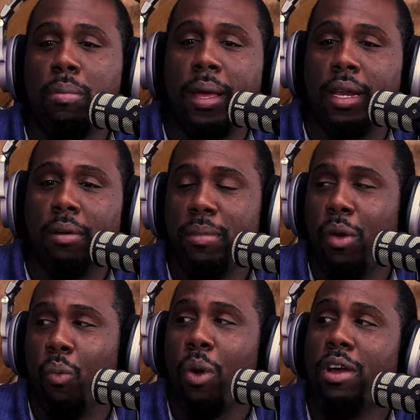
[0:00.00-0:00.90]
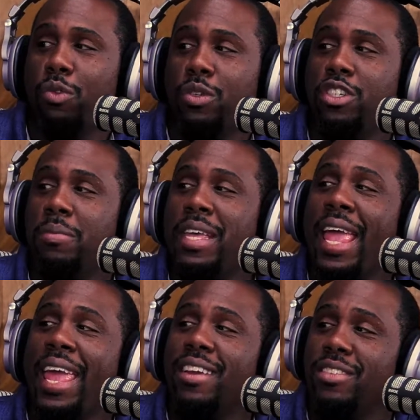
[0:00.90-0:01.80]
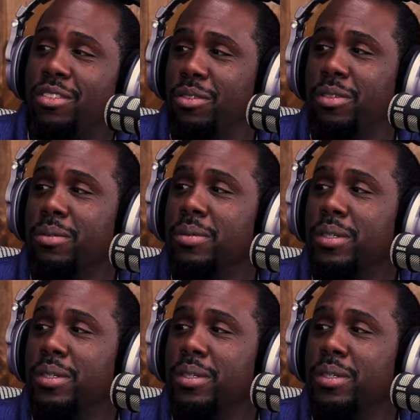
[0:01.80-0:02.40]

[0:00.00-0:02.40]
We may not be aware that we should be handing to them.